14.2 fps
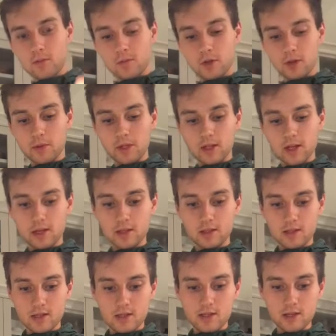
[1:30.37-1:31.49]
I'm going to be letting
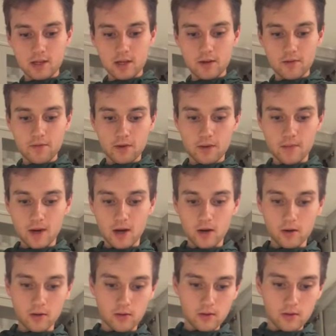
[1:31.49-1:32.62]
this sit for
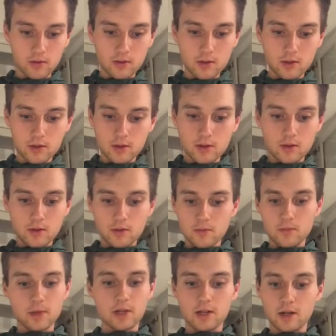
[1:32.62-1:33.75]
about,
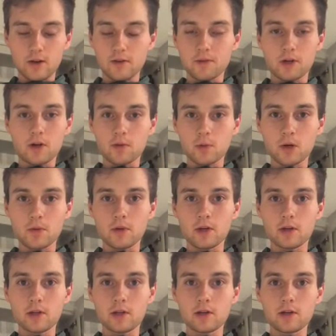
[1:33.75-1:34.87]
man, I don't even know, probably a
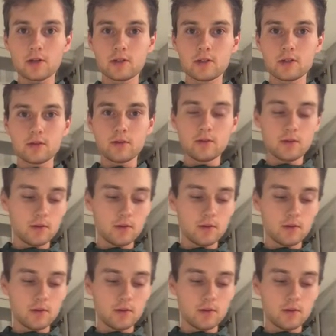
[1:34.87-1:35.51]
year or two.